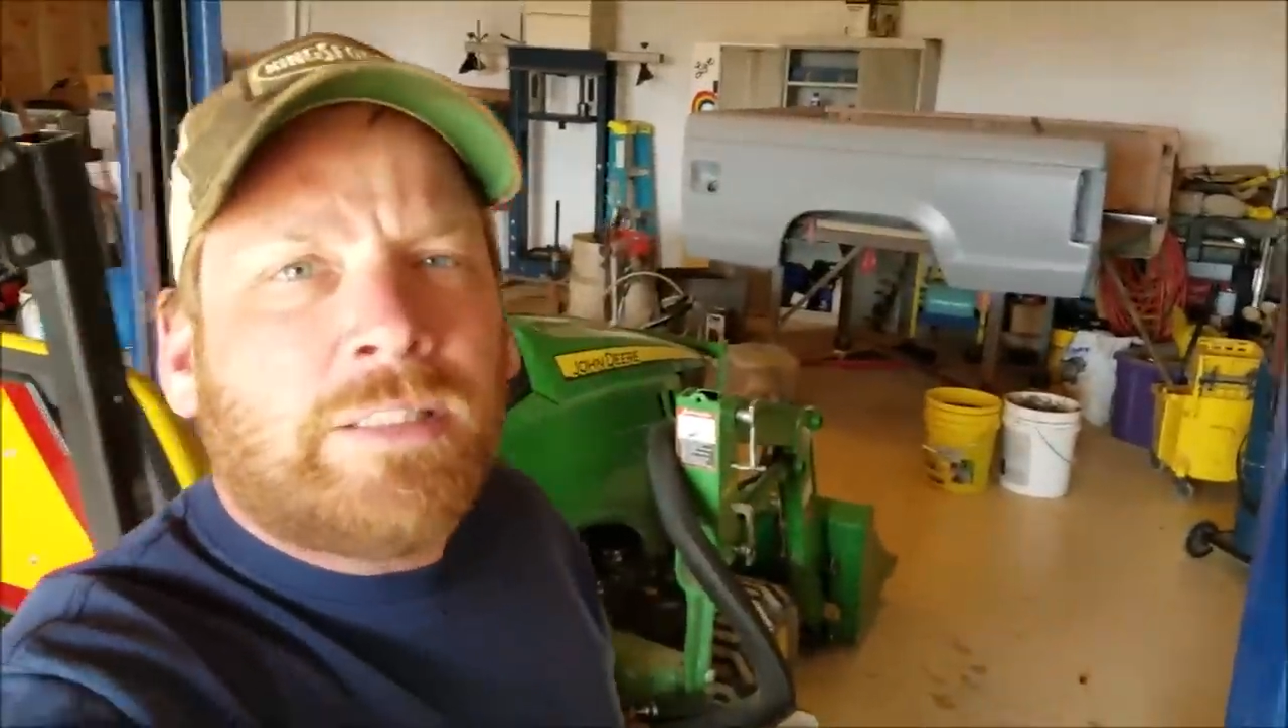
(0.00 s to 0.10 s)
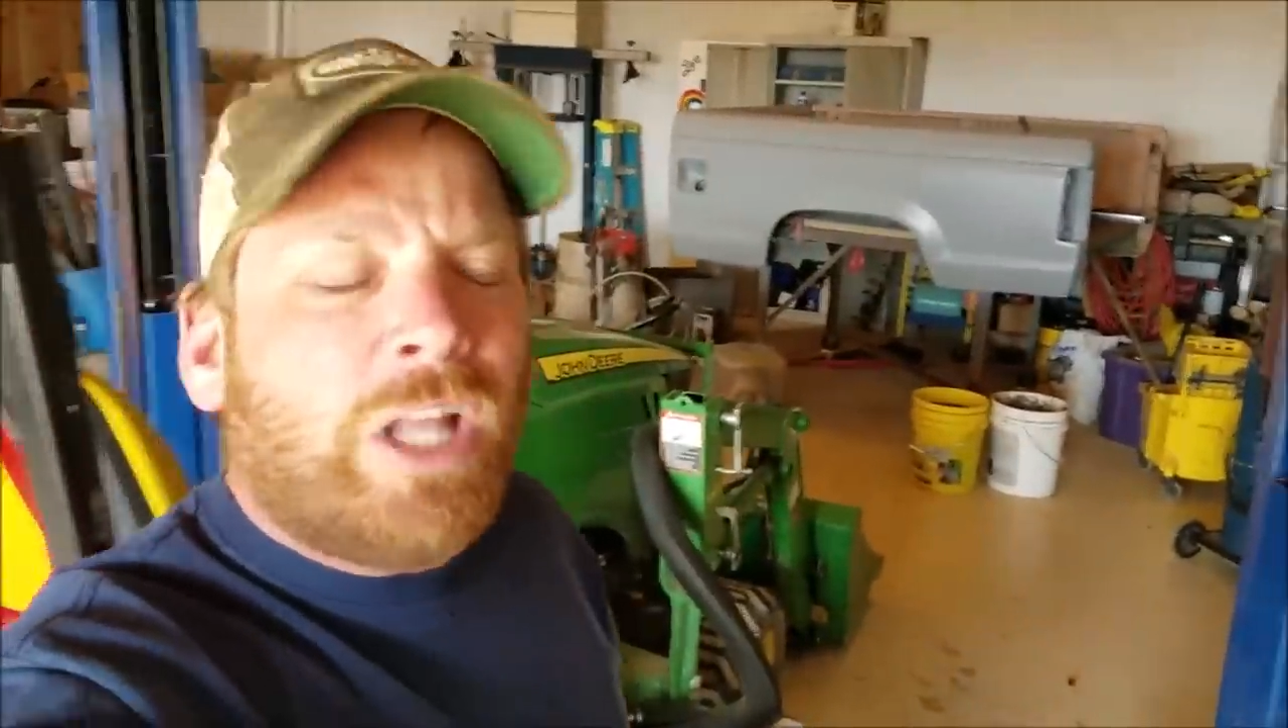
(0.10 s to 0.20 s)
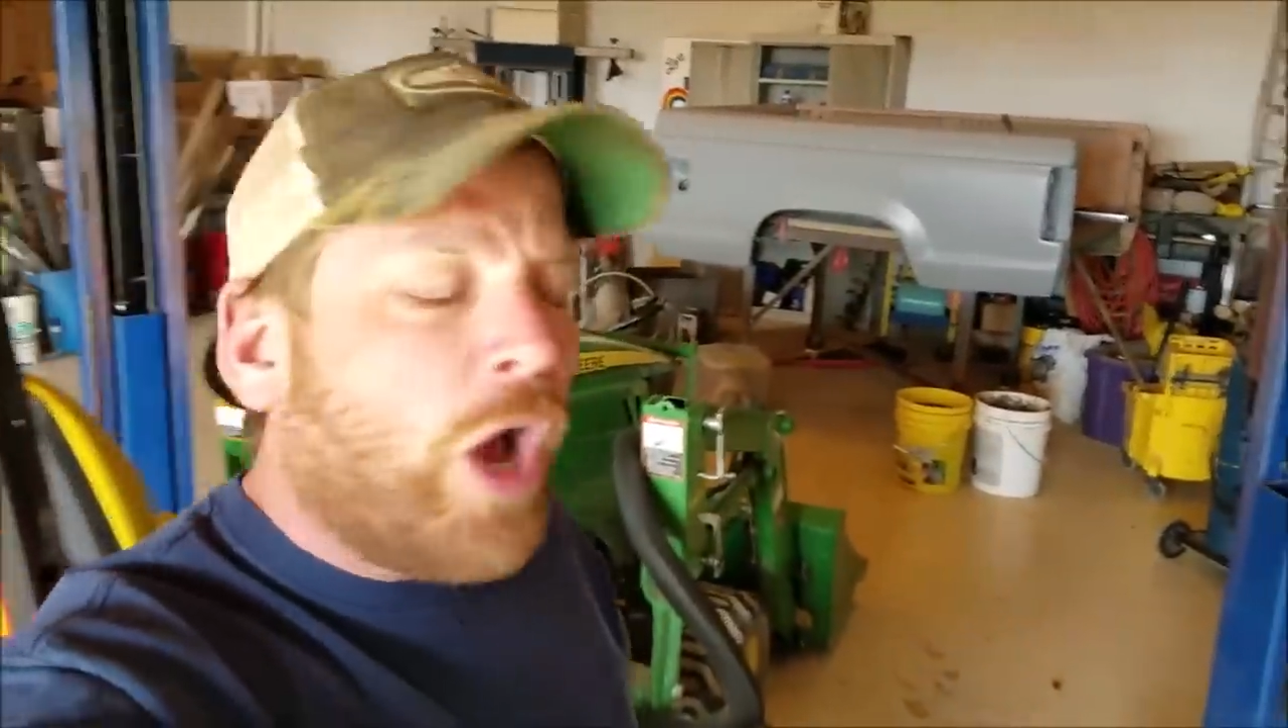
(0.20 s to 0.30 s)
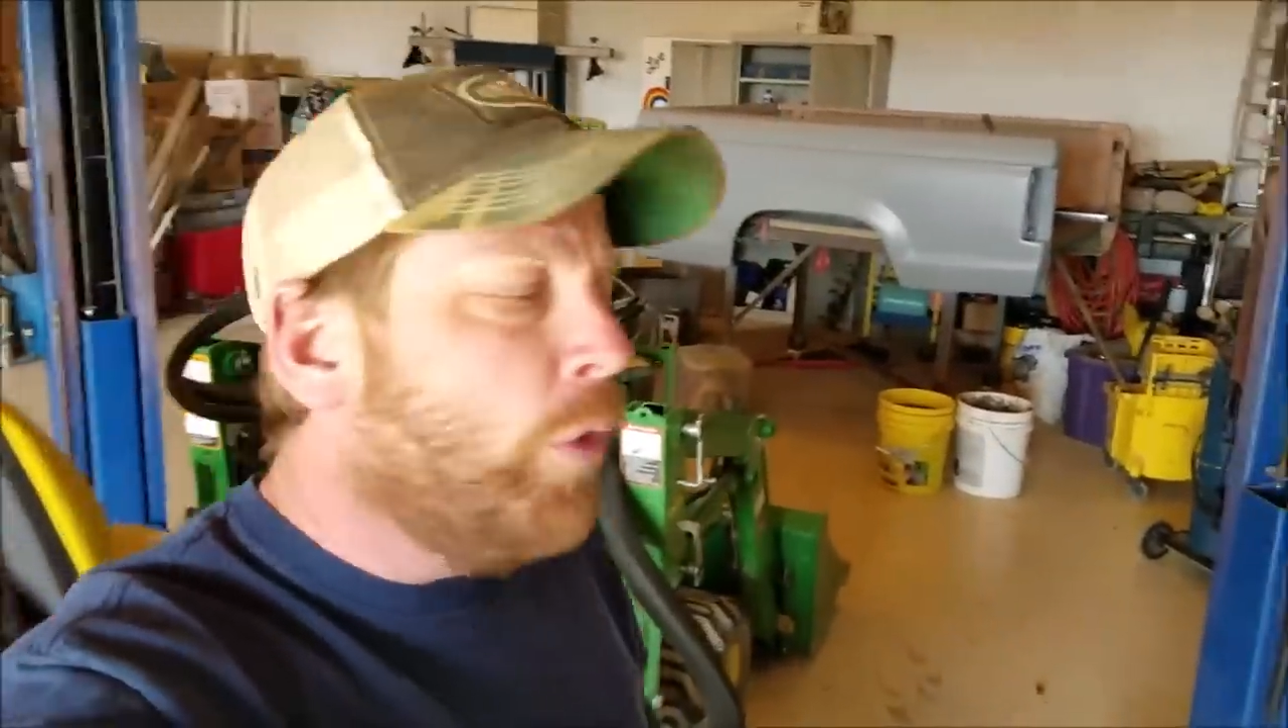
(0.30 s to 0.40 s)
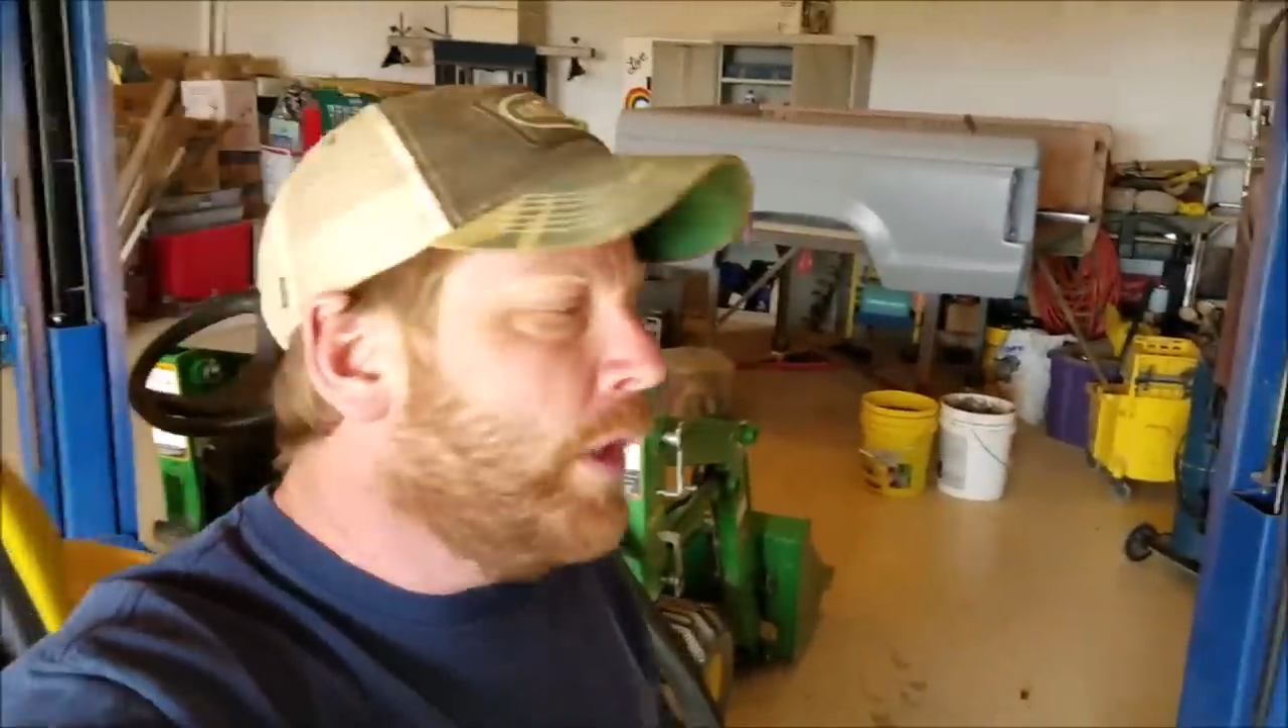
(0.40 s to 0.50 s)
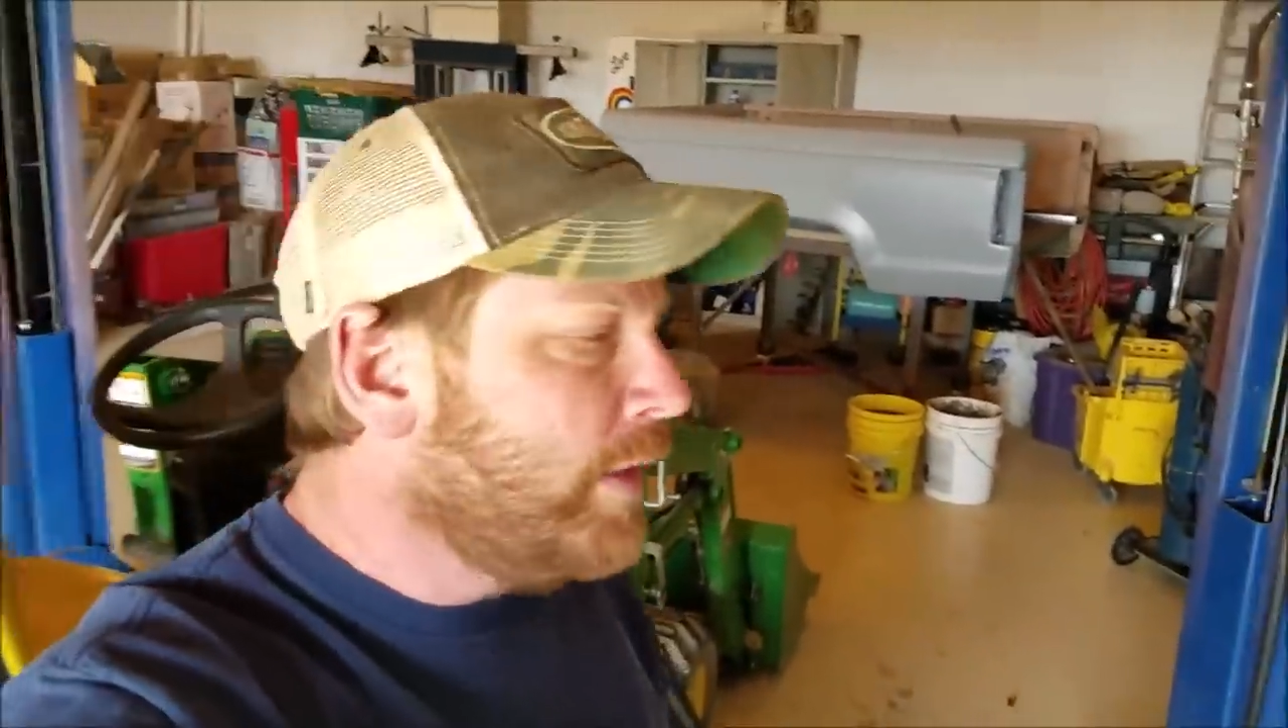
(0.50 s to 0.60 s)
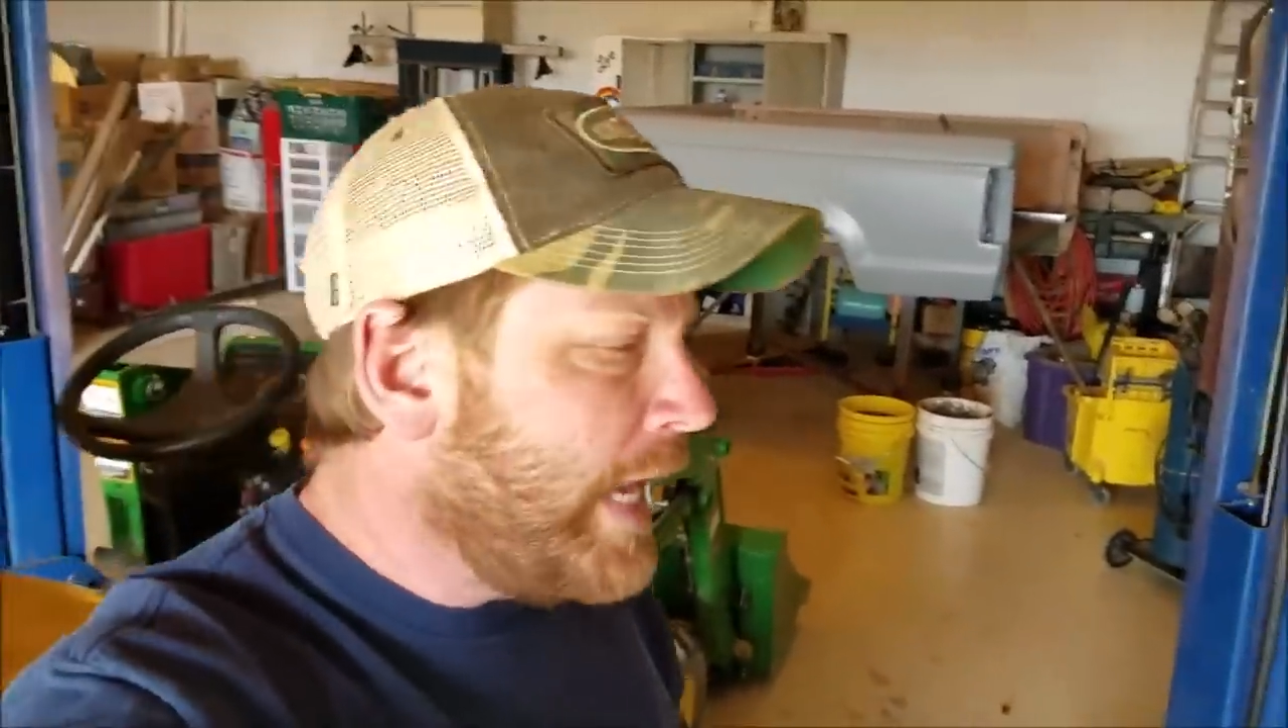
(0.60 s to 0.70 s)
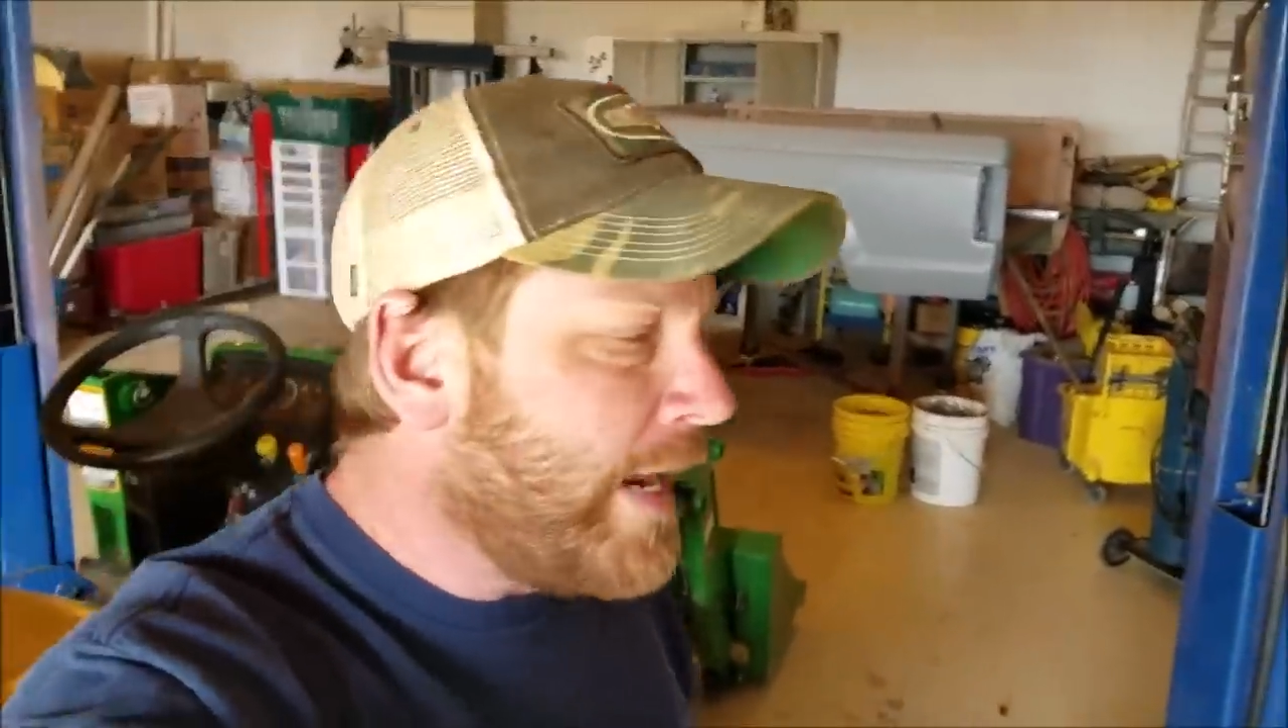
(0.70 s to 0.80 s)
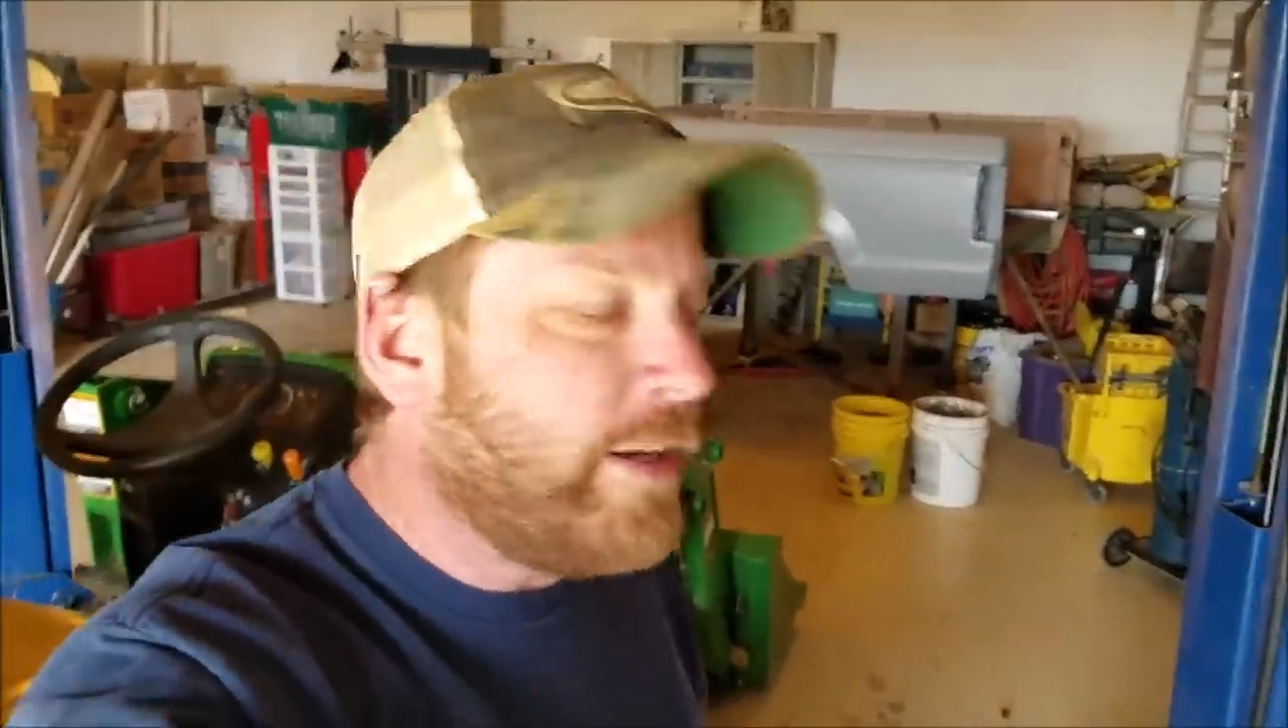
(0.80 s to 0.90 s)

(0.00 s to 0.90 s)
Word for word: No, not